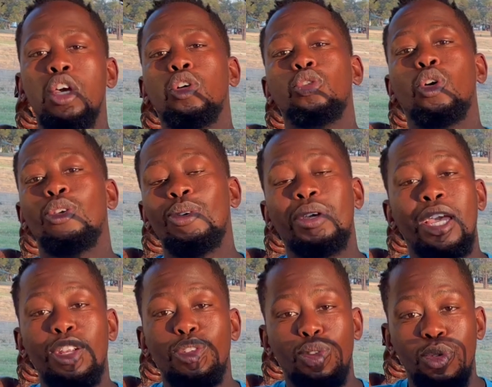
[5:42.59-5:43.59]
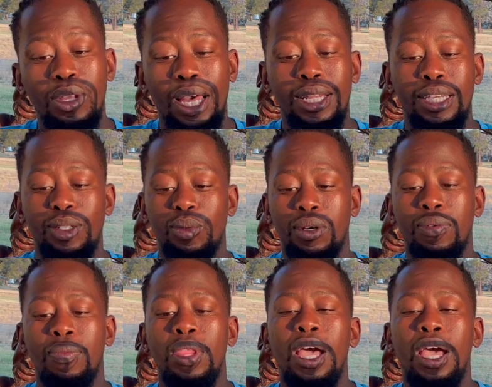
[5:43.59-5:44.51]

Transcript: So you can do that as well.